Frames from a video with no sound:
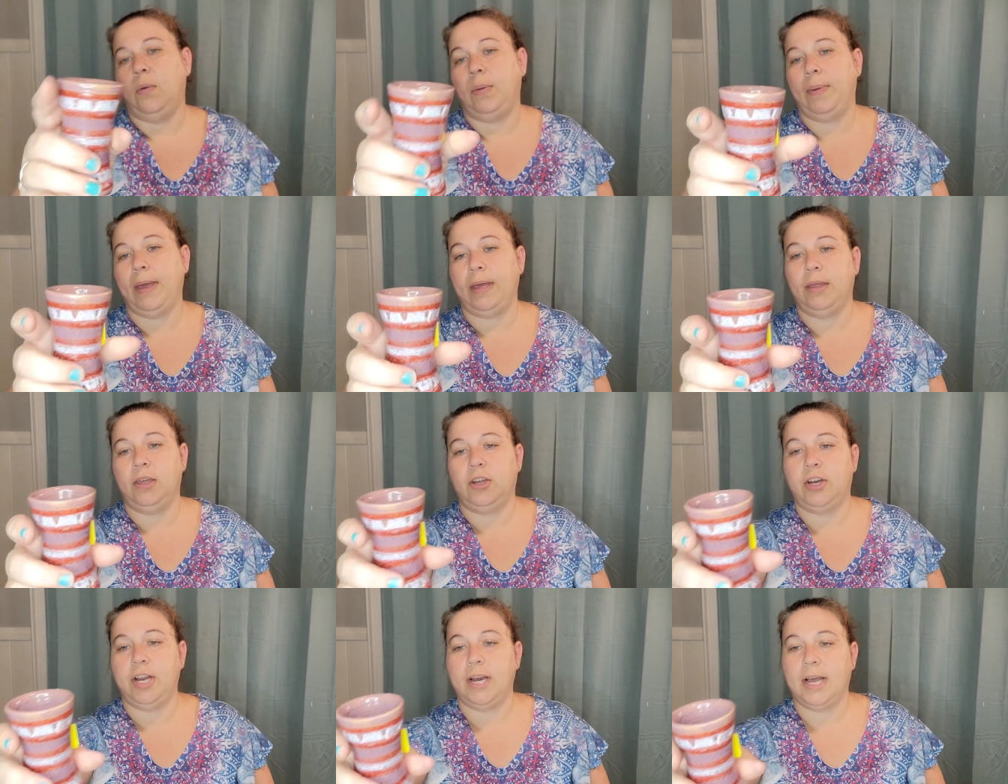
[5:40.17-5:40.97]
We paid
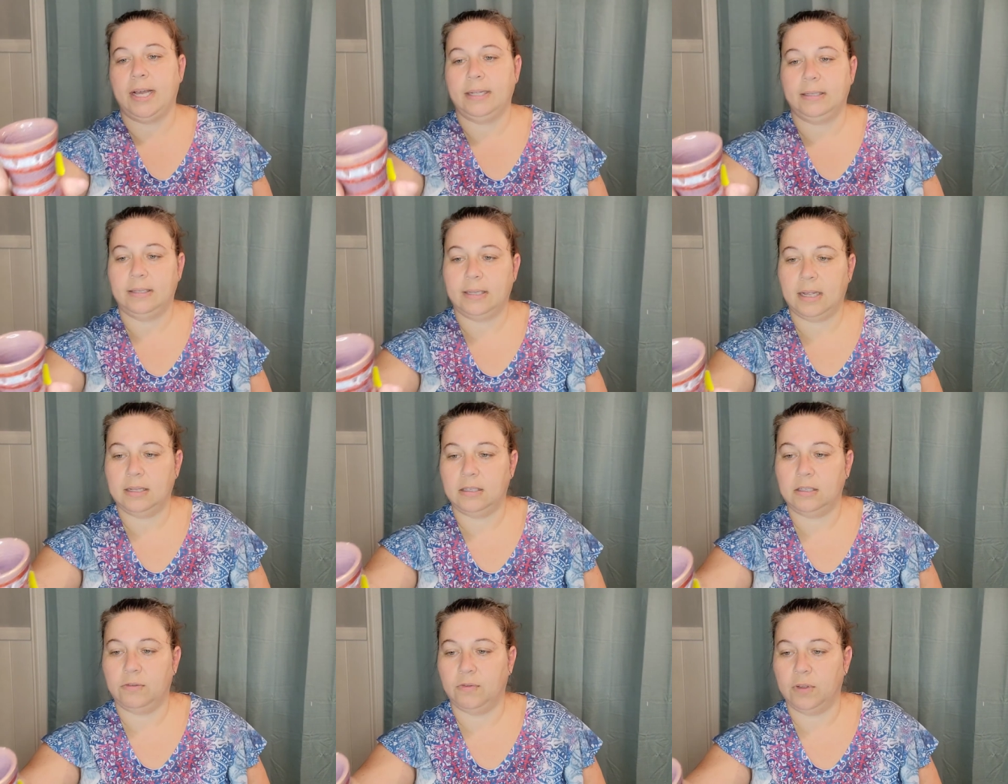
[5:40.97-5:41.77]
39
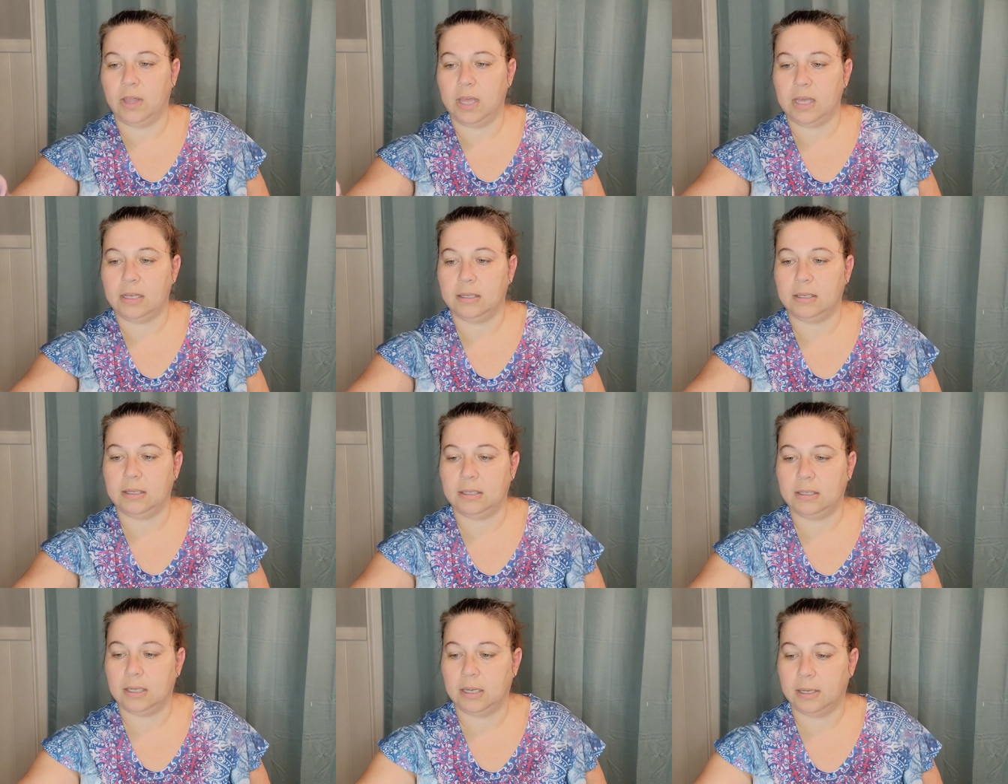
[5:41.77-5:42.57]
cents for
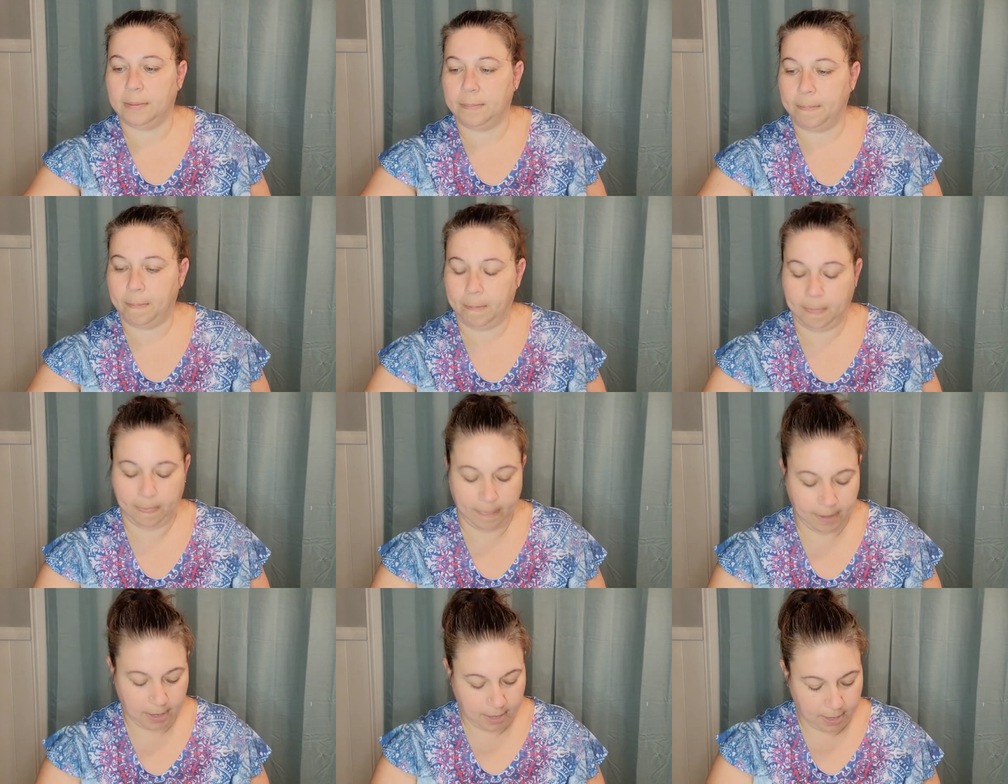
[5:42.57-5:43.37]
this,
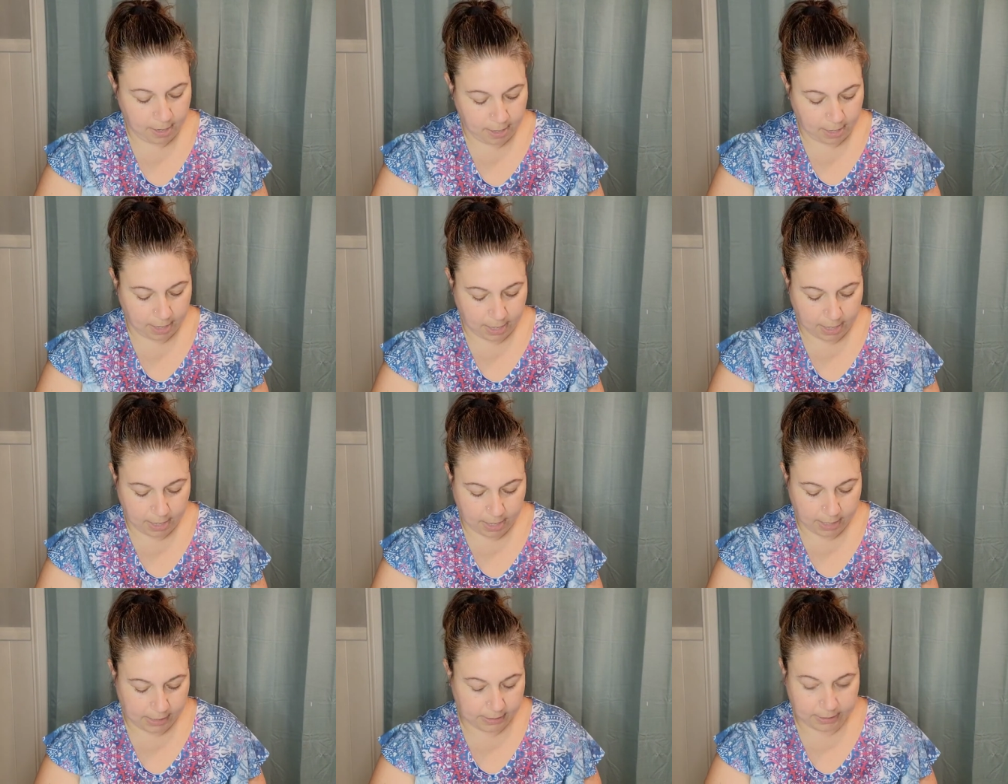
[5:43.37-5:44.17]

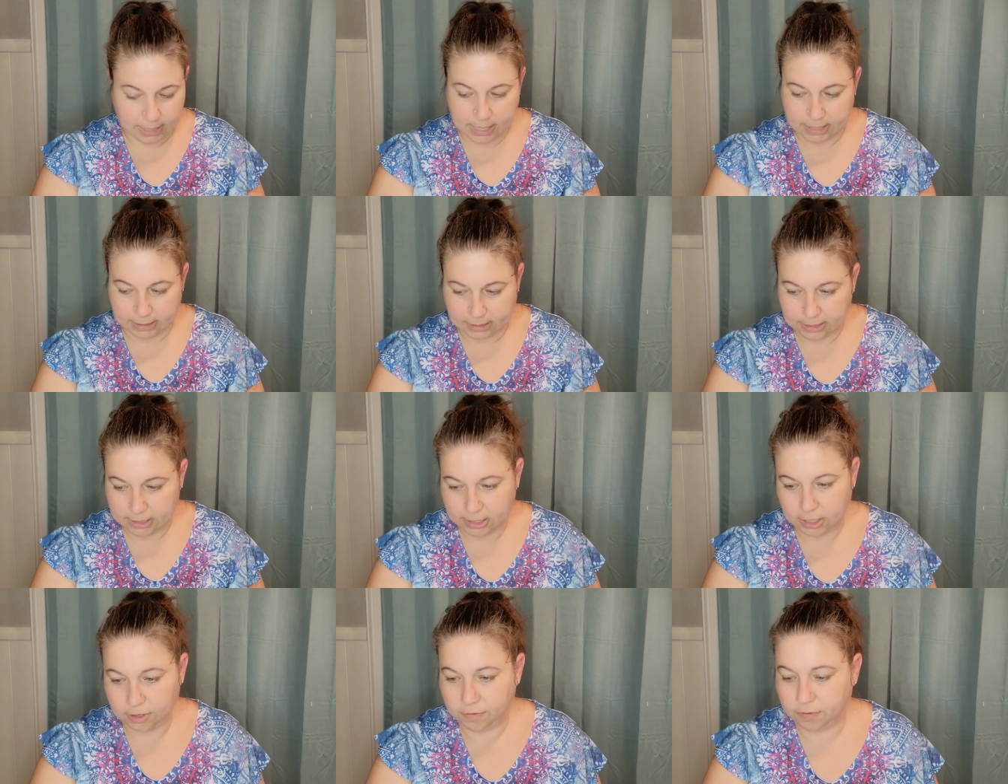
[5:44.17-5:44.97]
and it is
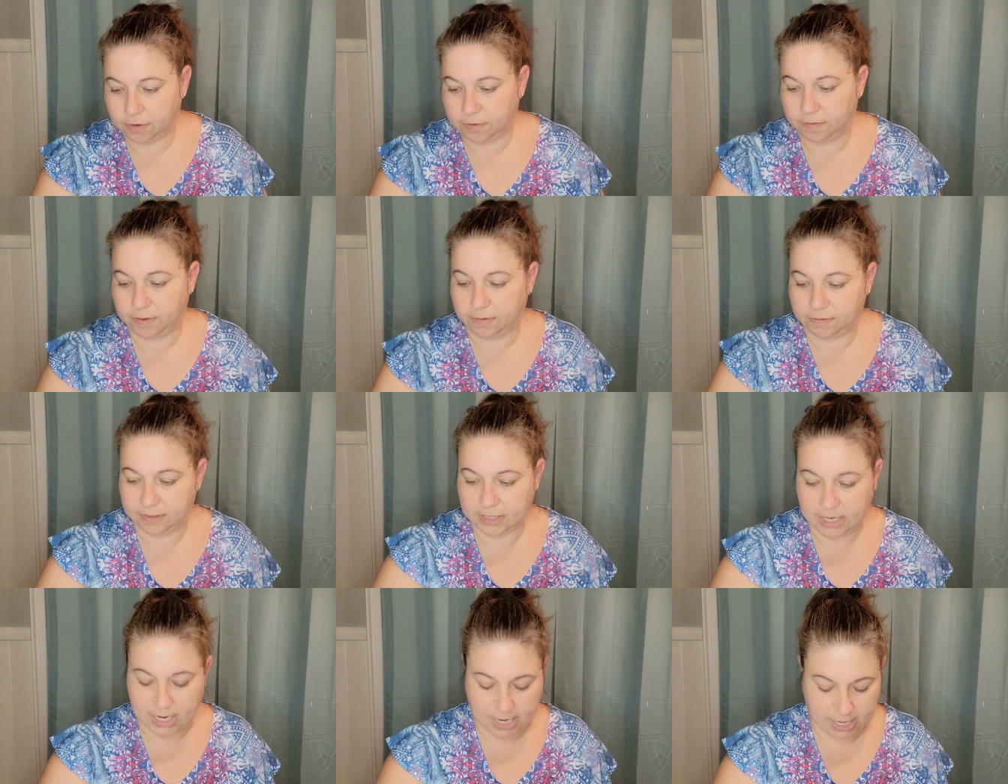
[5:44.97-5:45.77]
listed for
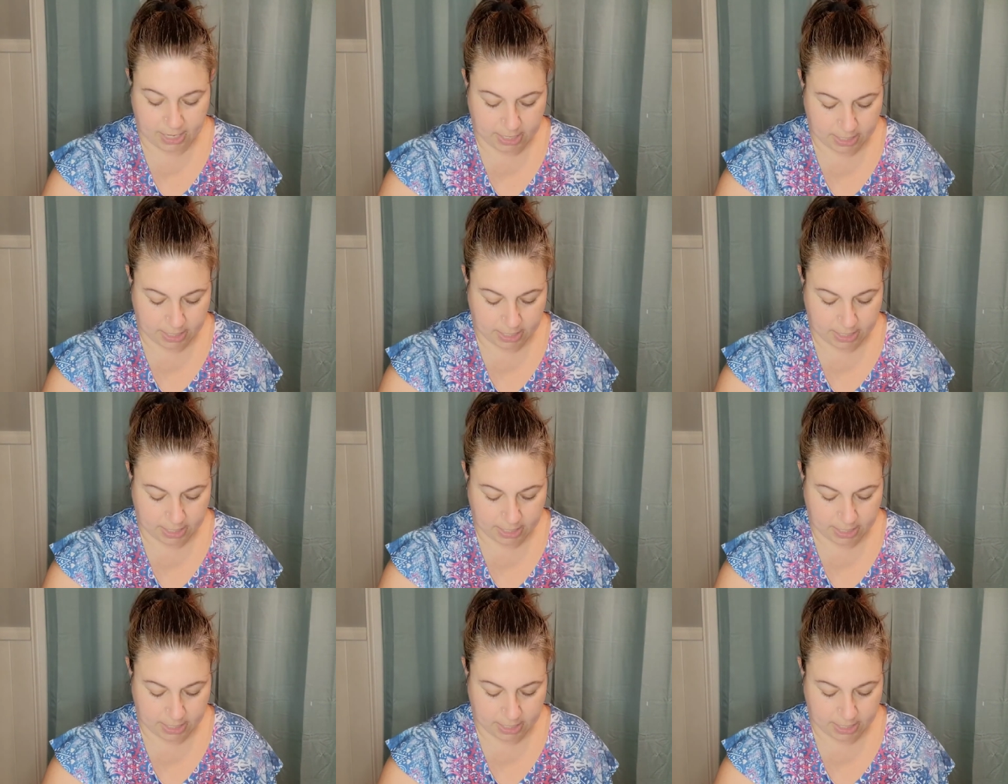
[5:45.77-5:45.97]
15.